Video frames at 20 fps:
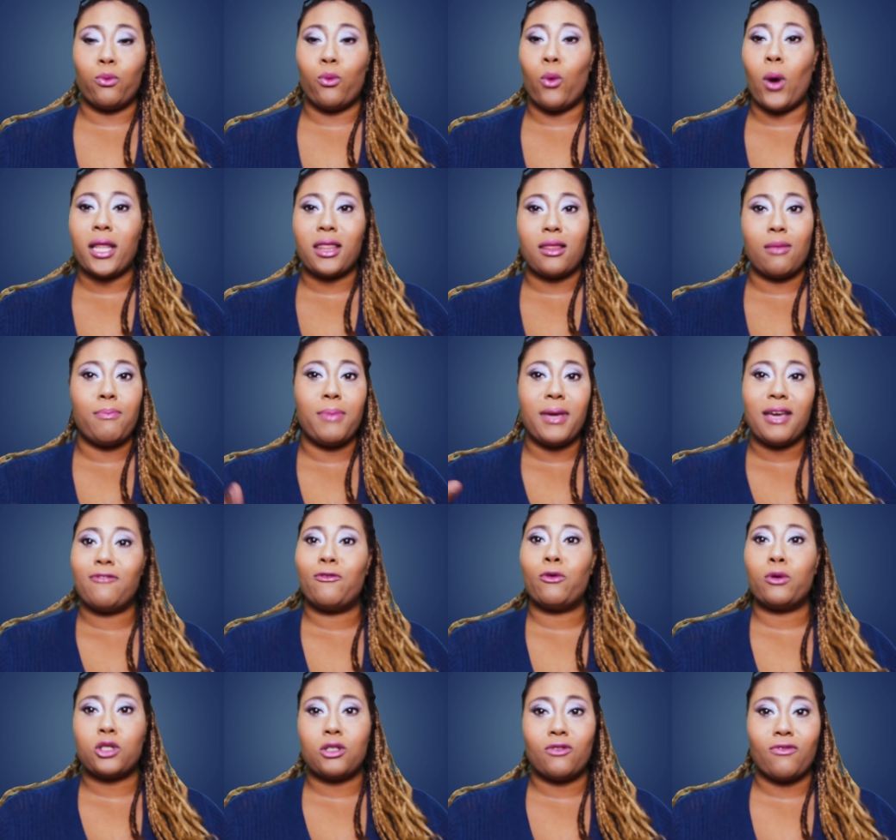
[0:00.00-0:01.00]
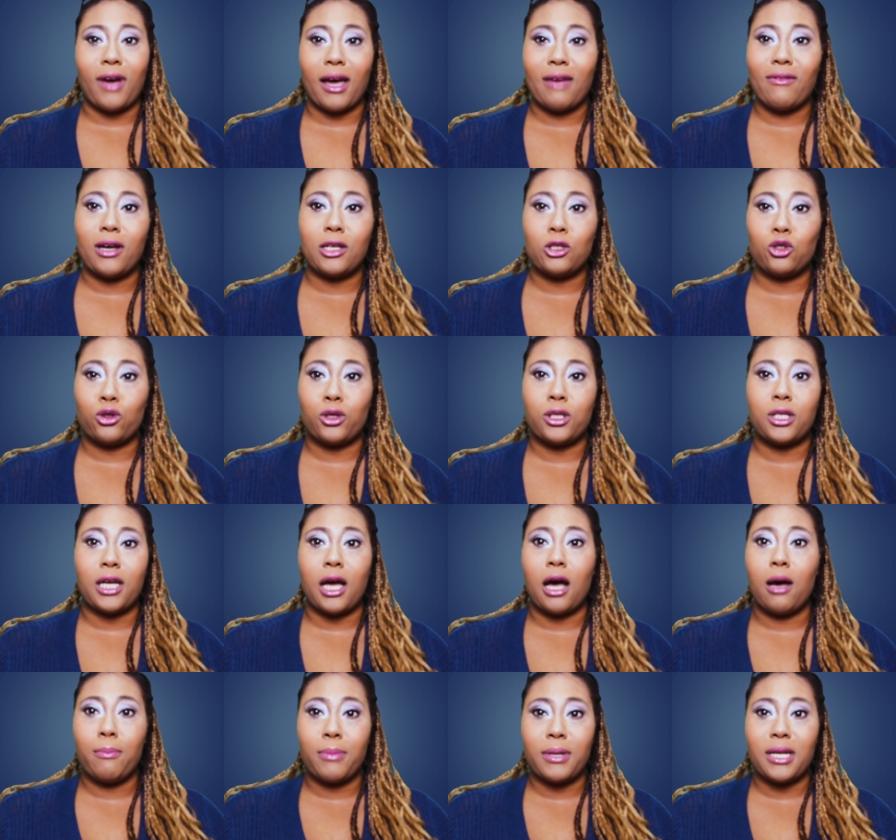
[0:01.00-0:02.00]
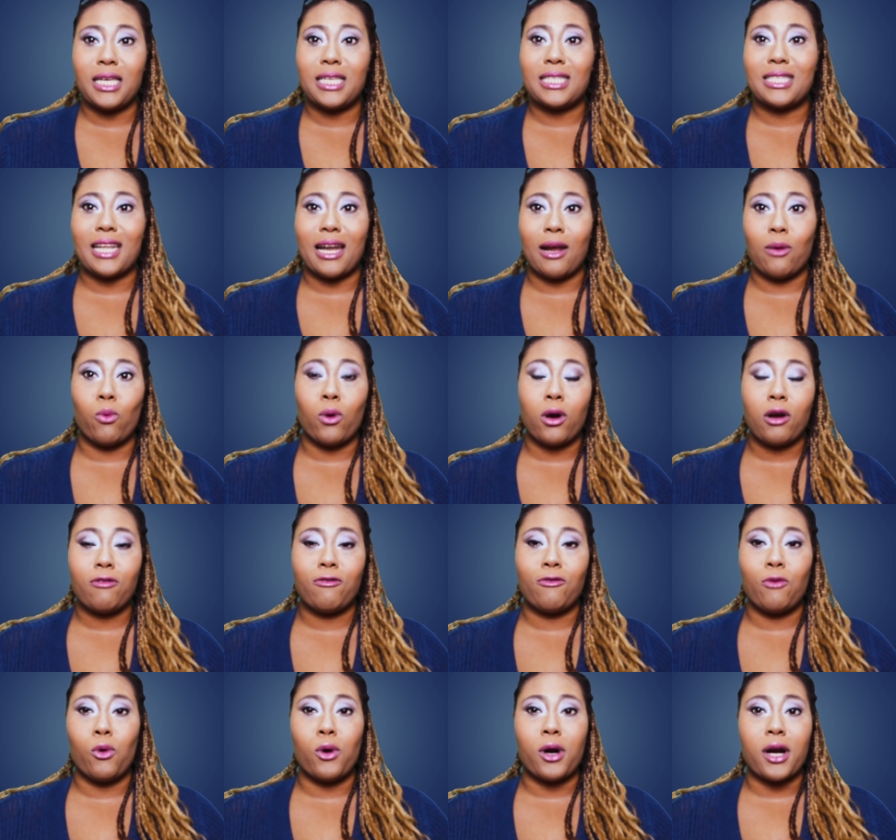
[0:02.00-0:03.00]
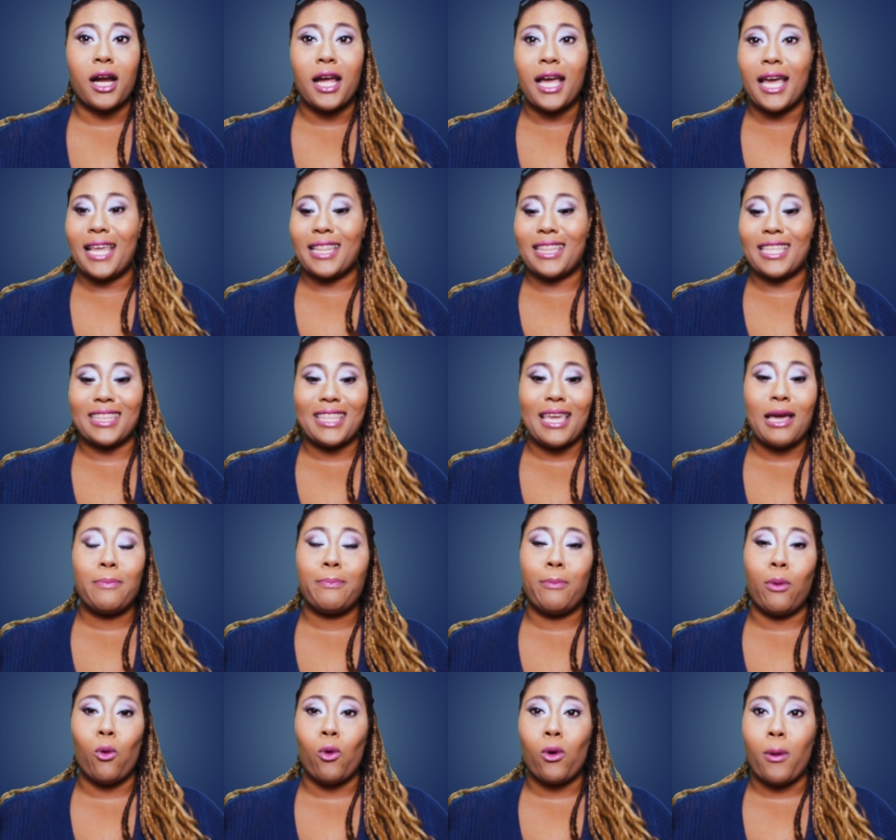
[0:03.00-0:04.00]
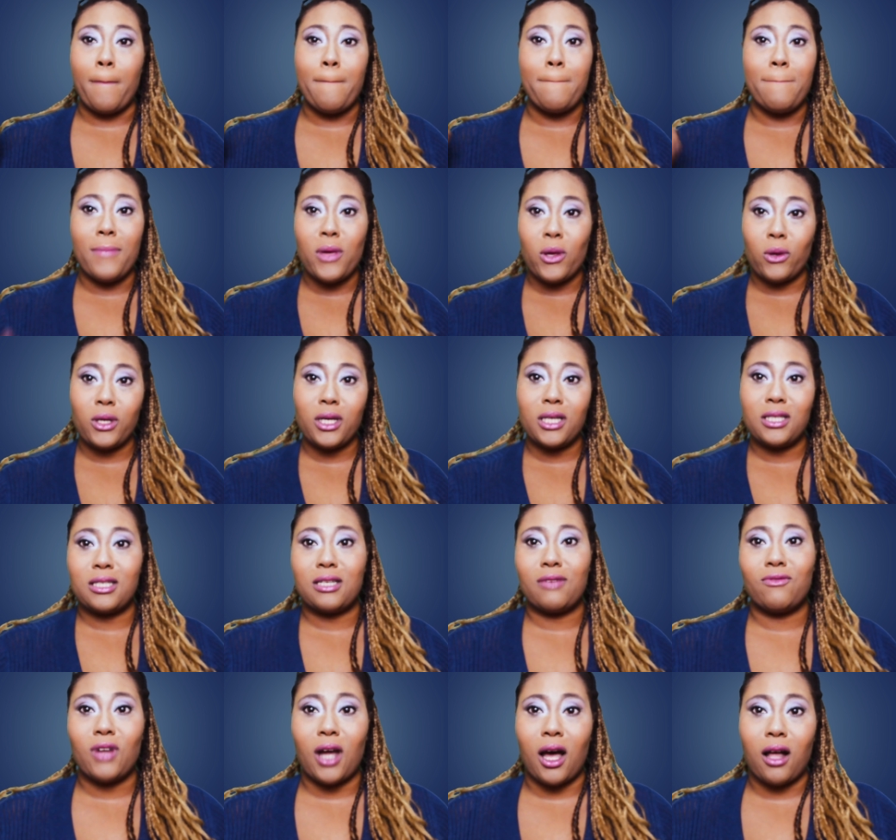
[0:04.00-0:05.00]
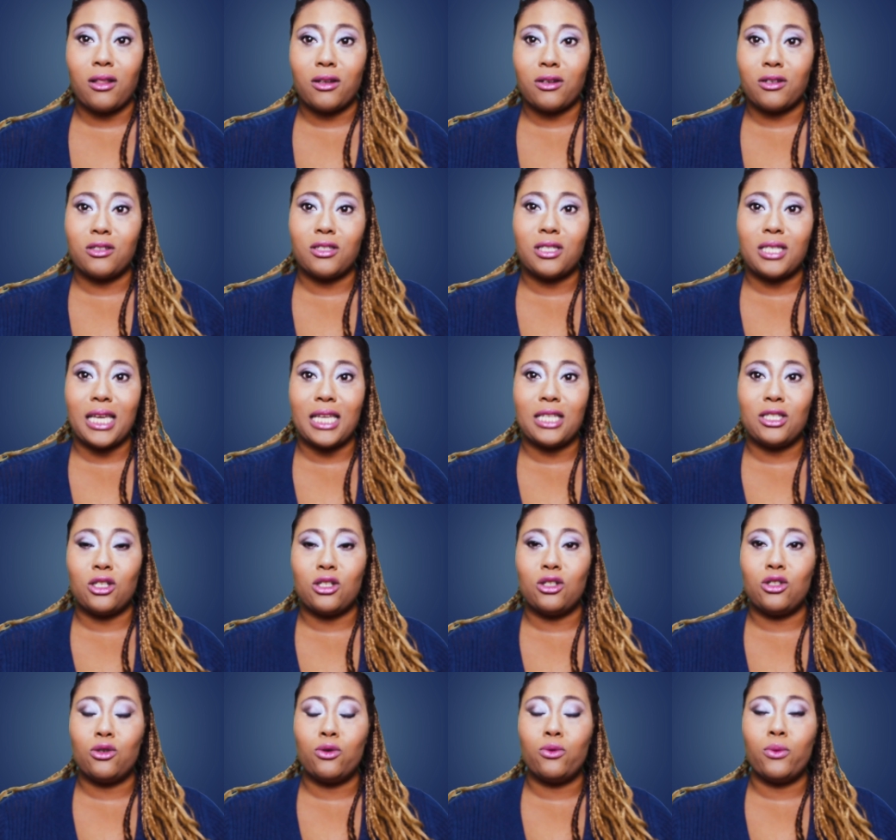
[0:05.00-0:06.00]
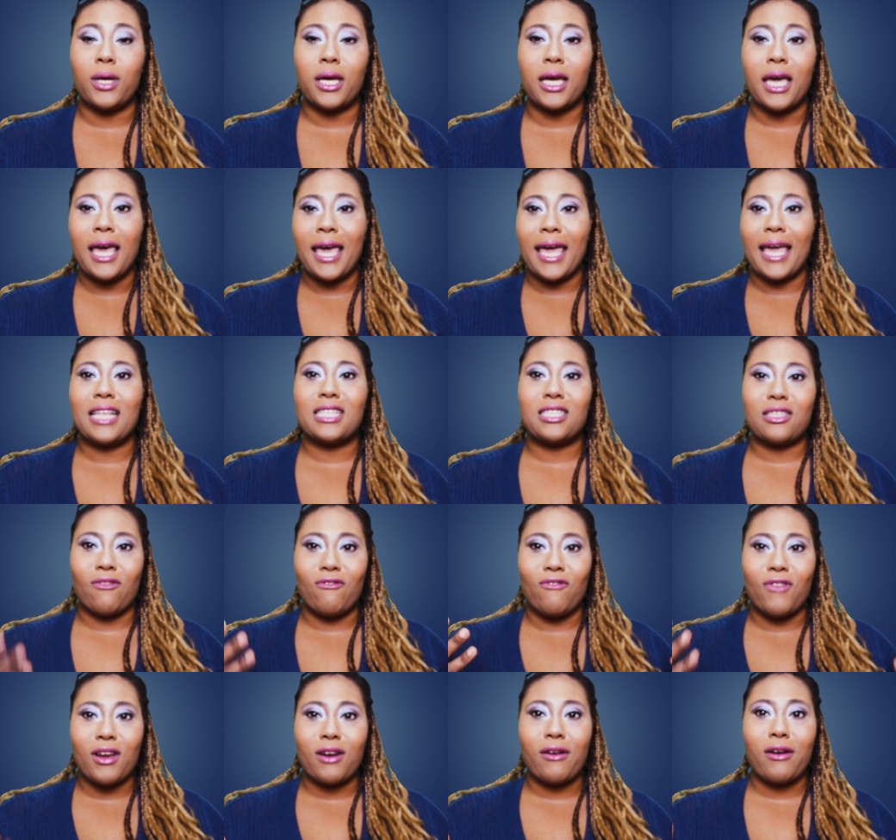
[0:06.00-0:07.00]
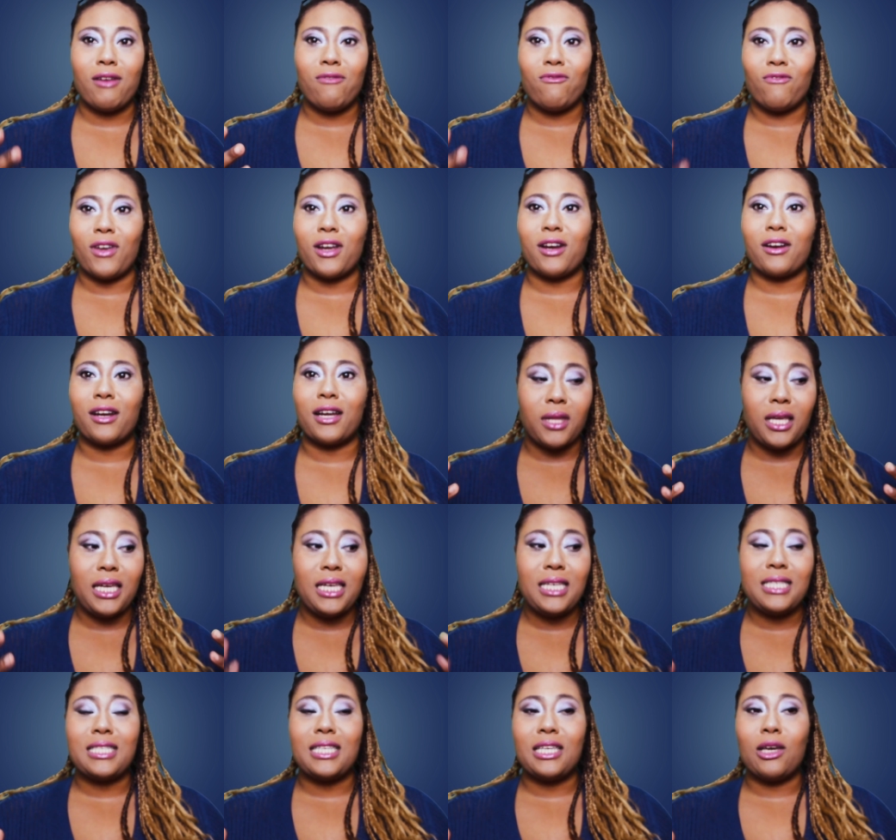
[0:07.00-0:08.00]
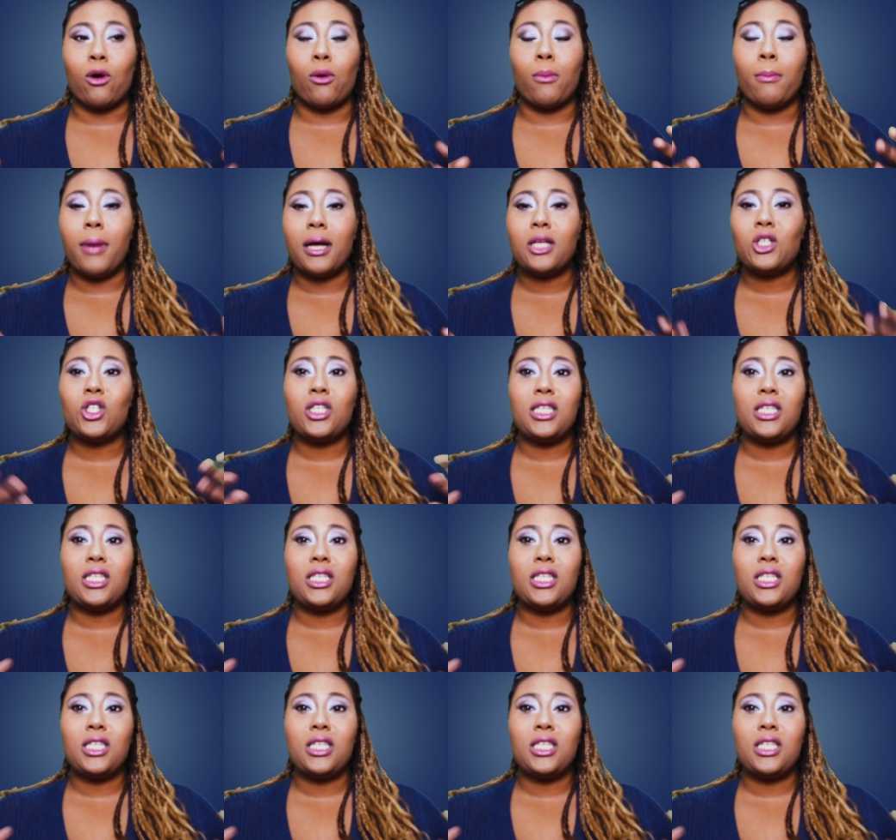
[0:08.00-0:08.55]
what the big Fortune 500 companies that I work for, that they pour millions of dollars into doing. It's very, very easy, or much